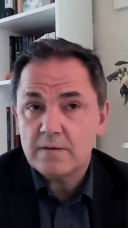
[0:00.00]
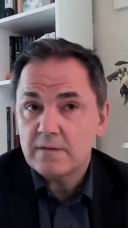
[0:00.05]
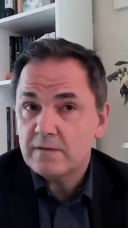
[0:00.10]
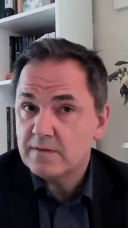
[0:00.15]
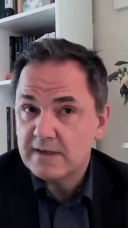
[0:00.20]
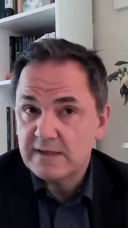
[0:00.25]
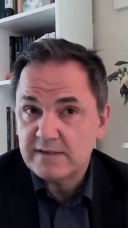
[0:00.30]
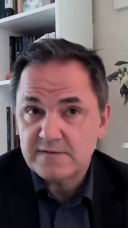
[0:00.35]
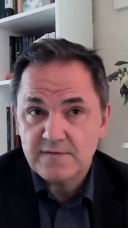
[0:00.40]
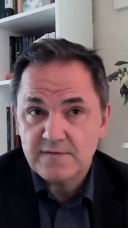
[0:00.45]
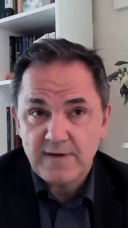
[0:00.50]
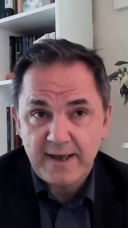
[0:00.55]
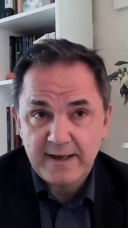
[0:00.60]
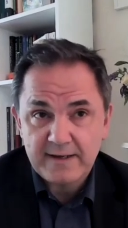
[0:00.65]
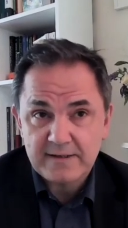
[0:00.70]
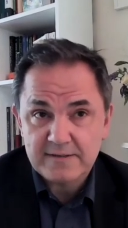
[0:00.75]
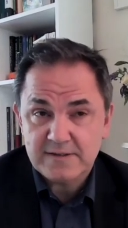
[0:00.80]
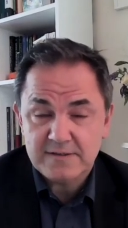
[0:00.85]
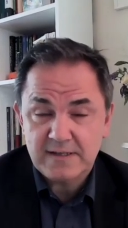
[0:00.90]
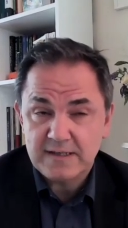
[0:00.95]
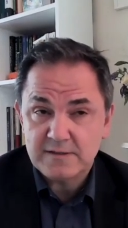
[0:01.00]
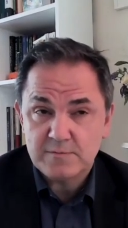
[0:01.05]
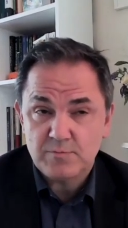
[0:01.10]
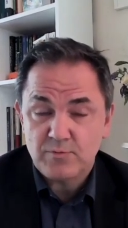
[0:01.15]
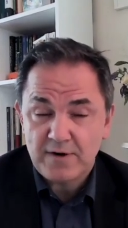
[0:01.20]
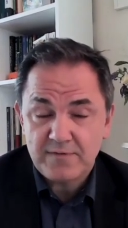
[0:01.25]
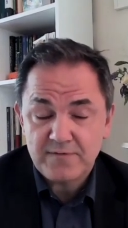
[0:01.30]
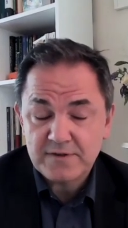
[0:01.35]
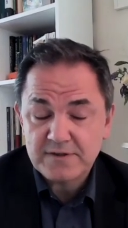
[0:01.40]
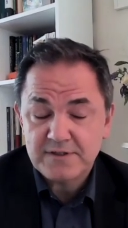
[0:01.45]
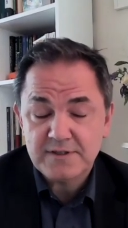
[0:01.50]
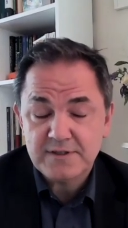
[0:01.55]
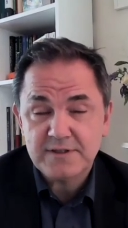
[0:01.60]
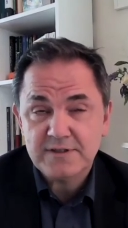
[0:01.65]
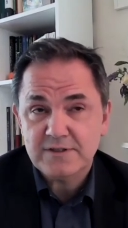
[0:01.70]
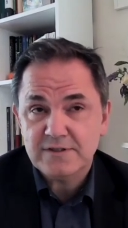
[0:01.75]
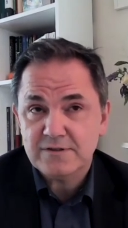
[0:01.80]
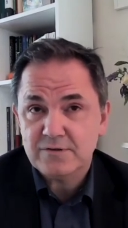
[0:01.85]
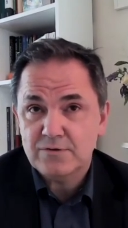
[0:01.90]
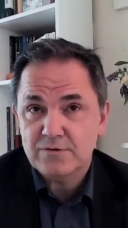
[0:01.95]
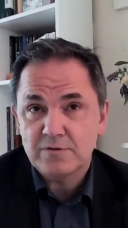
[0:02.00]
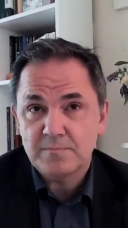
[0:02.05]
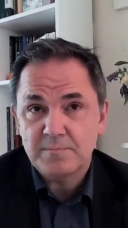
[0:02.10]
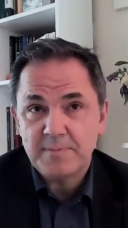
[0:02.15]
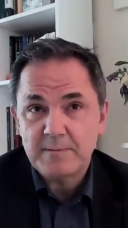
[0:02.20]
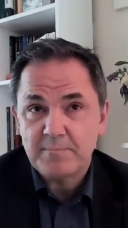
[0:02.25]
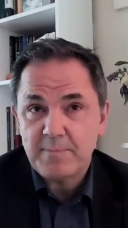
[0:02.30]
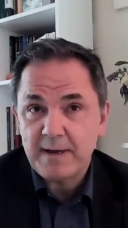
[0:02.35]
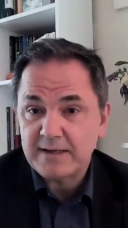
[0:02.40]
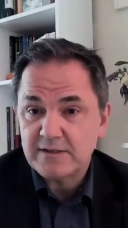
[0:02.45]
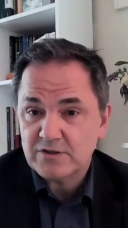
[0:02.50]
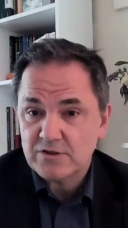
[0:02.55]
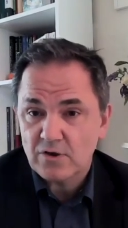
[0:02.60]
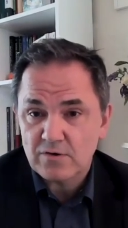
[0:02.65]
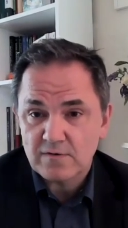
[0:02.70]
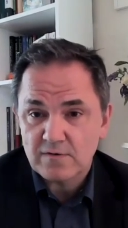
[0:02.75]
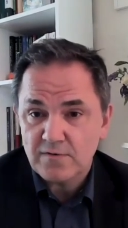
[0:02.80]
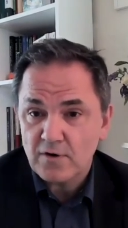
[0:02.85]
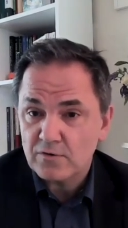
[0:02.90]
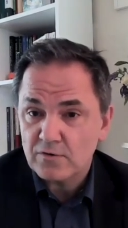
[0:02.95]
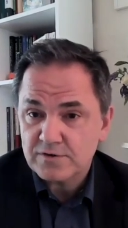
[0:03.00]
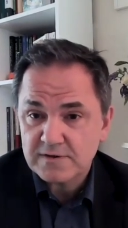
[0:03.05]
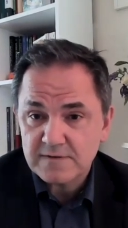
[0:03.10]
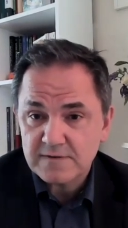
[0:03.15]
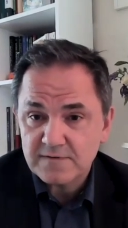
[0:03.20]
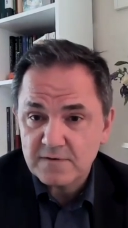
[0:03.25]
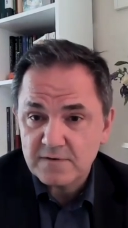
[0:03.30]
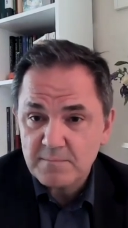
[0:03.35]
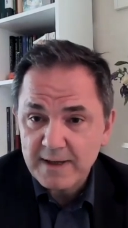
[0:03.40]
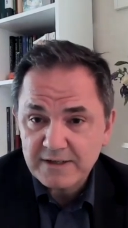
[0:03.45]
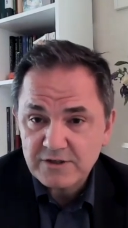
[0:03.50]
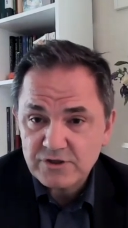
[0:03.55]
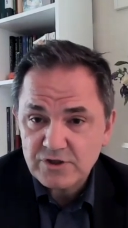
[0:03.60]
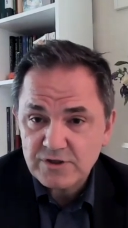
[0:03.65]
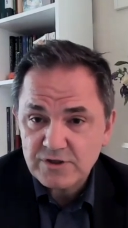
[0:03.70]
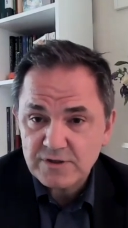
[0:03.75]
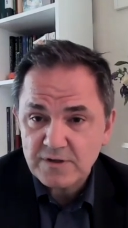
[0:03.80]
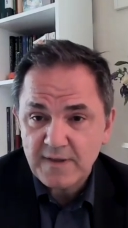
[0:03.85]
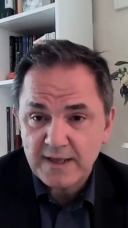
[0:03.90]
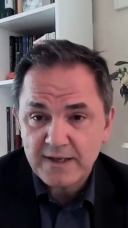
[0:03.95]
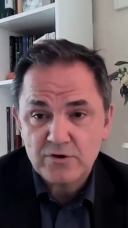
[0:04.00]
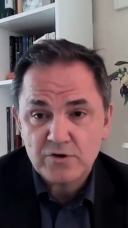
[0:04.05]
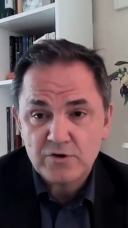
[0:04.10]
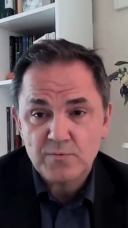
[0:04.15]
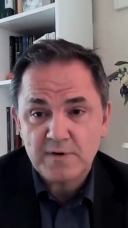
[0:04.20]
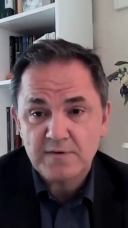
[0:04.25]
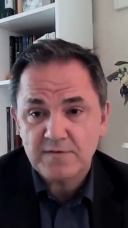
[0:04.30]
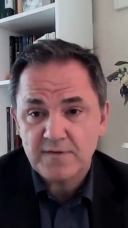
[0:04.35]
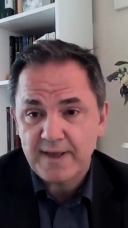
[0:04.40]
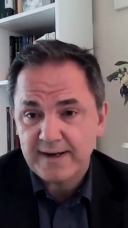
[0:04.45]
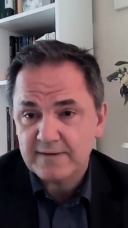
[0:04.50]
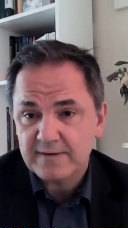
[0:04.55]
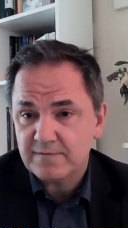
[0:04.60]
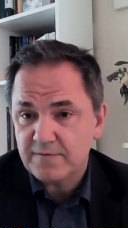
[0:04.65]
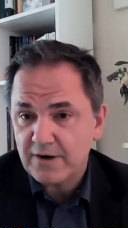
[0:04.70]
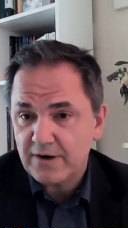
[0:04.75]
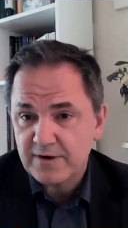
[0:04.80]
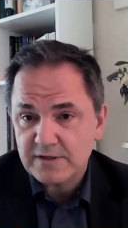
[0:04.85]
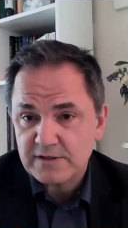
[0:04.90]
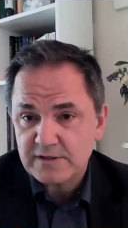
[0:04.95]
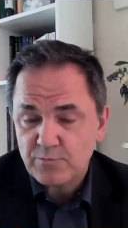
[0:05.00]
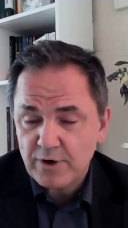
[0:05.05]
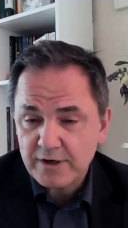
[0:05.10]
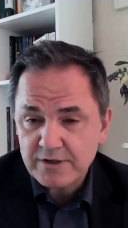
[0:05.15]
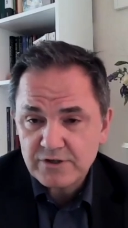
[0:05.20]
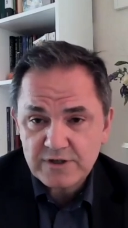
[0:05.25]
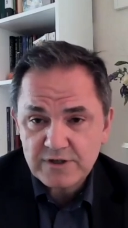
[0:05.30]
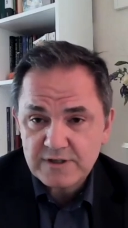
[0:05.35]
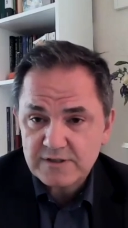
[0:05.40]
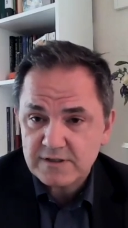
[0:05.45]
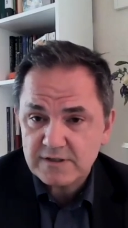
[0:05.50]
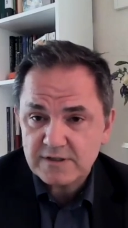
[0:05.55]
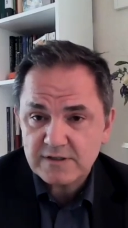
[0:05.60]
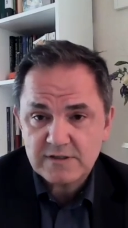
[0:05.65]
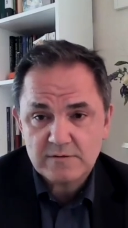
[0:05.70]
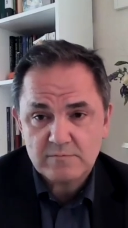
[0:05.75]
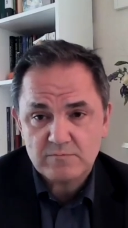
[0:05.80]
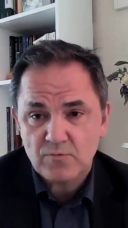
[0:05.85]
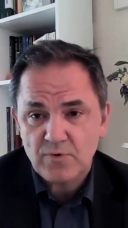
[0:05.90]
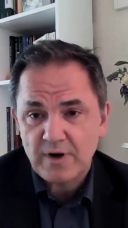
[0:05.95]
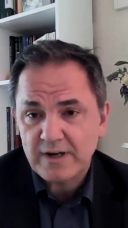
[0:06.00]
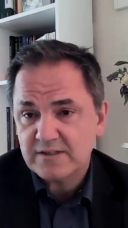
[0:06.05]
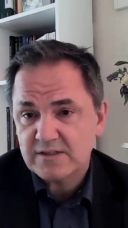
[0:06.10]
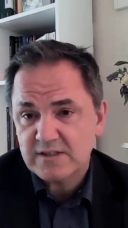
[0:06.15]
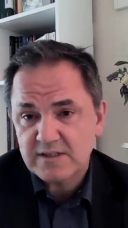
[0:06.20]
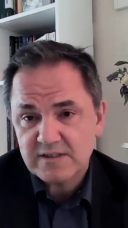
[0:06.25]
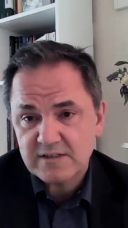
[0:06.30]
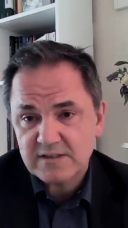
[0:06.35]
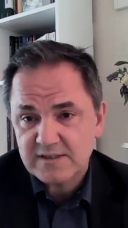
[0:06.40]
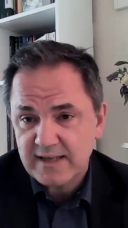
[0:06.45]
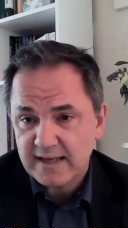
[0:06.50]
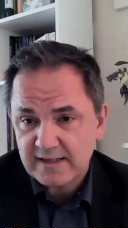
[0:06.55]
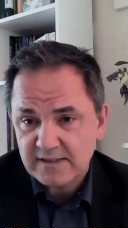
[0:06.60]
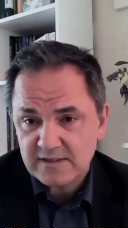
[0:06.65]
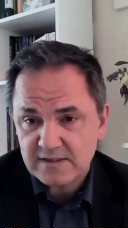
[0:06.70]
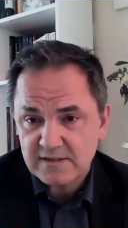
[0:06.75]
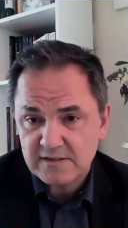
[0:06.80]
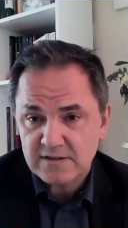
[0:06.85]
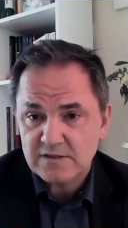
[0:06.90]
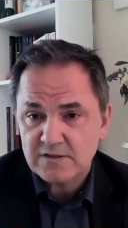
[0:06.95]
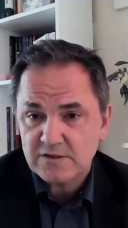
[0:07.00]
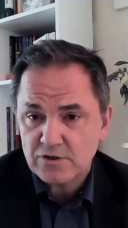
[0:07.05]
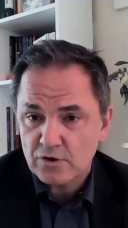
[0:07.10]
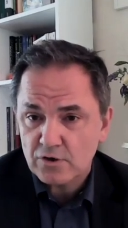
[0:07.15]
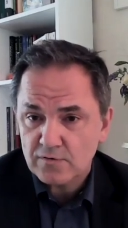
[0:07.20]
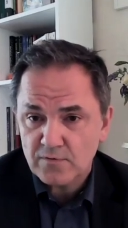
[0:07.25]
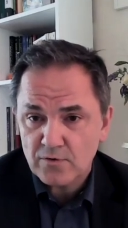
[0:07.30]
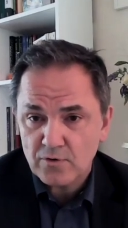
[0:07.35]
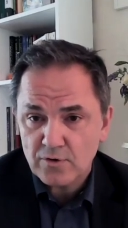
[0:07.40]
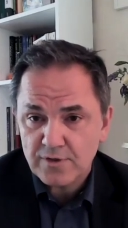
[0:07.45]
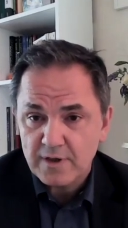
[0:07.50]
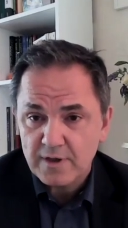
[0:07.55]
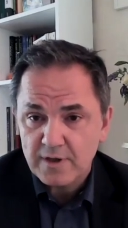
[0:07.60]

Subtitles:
These facts, these preferences could be based on false information. They could reflect various prejudices, racist, sexist, and so forth.